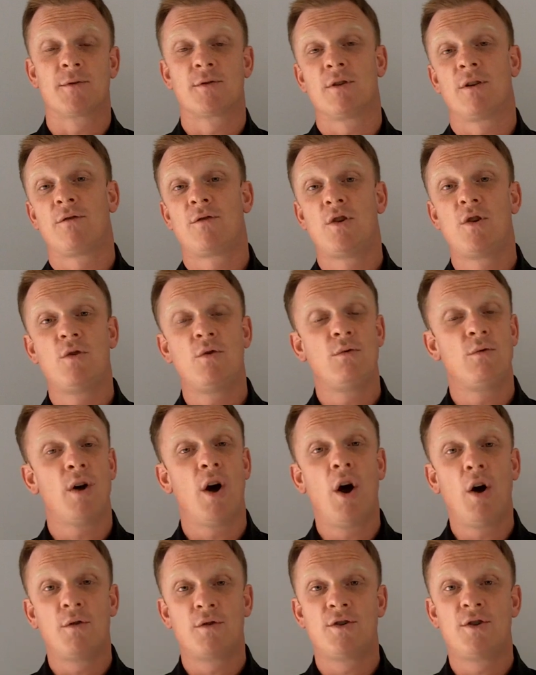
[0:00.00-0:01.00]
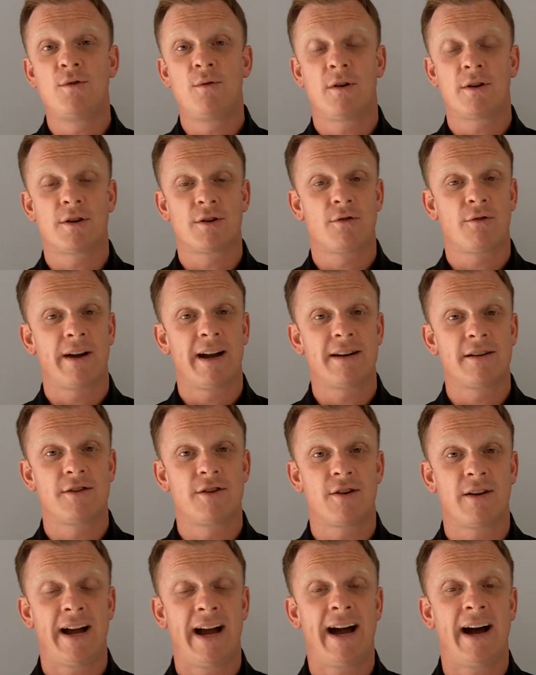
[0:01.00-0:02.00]
So if you owe 200 grand on
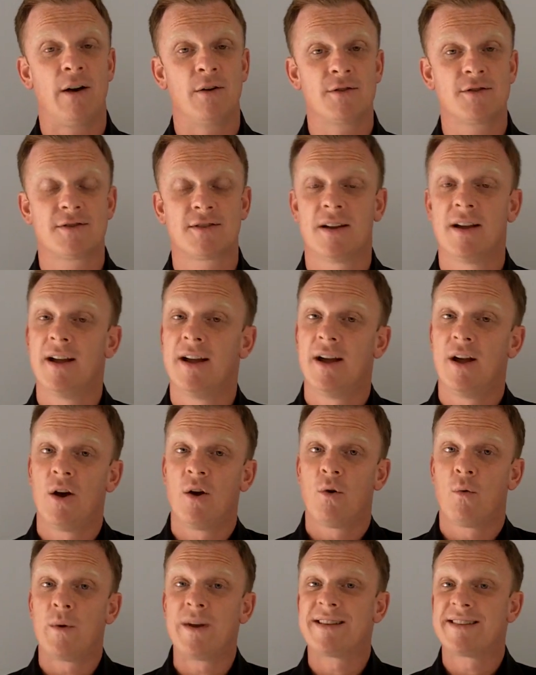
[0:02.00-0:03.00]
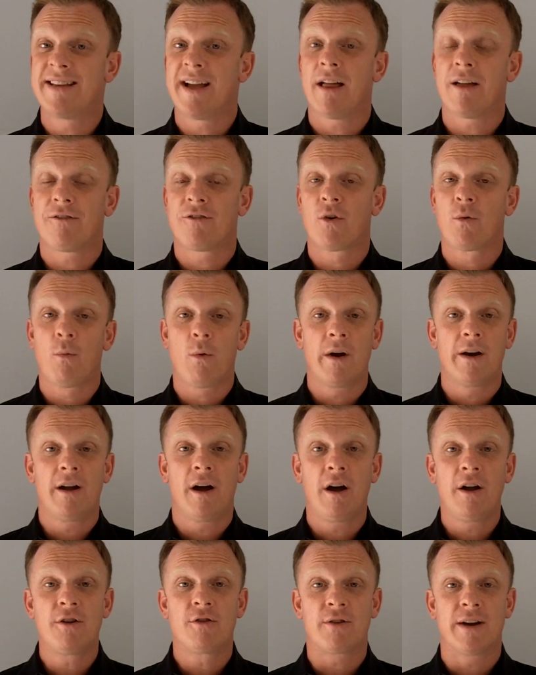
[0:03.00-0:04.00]
your house, we sell it for
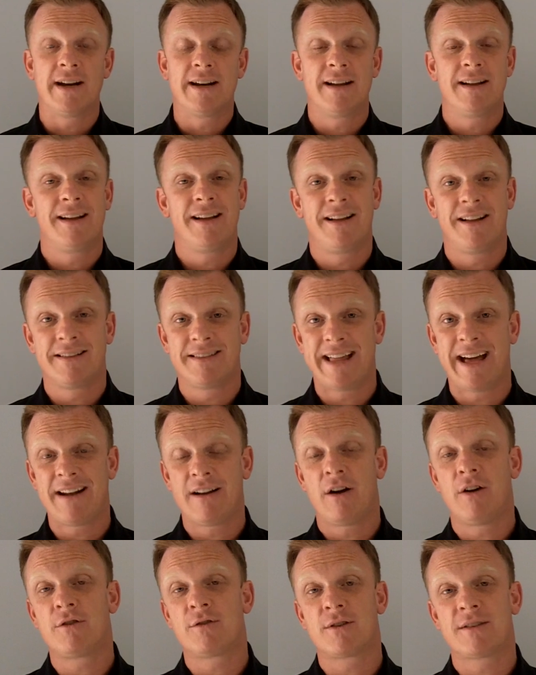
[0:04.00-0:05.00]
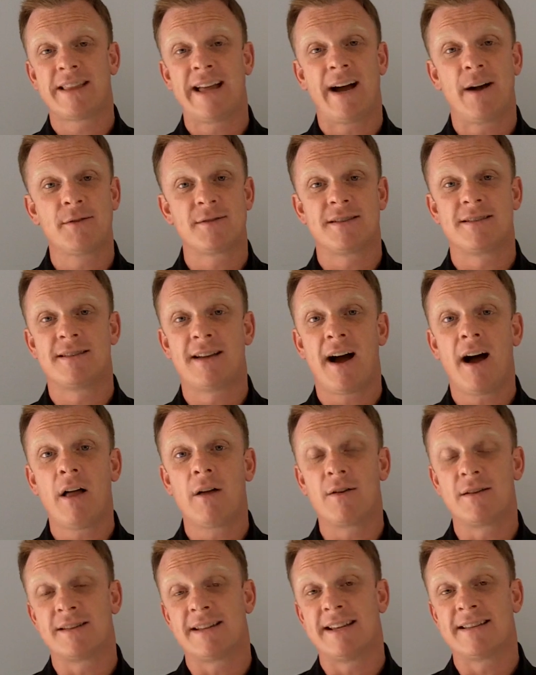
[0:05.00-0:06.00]
100, that
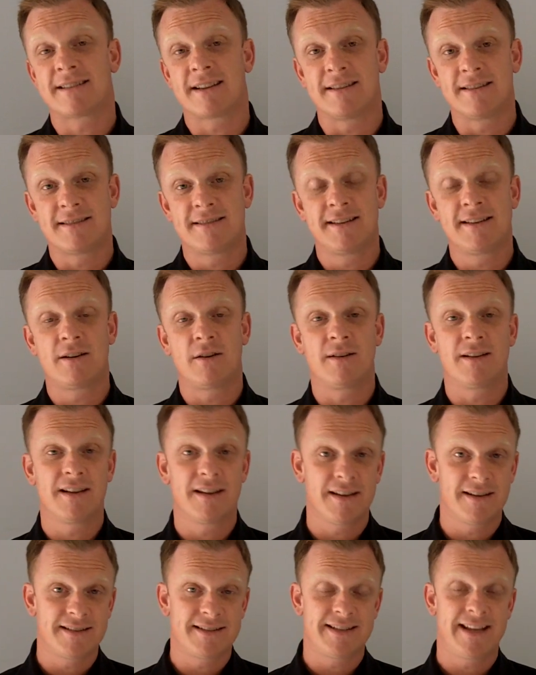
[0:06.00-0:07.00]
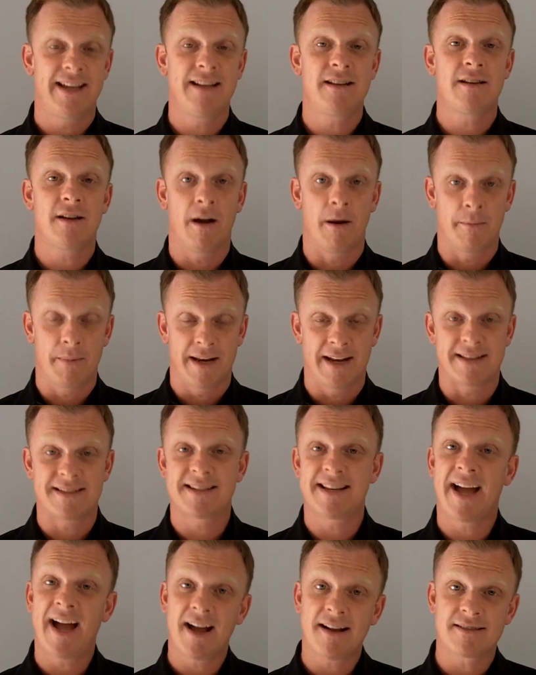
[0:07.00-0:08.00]
$100,000 is considered income and it's
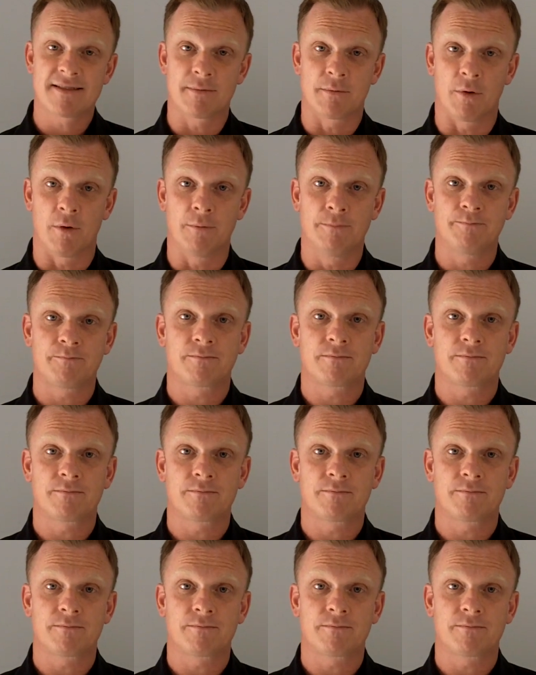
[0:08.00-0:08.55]
taxable.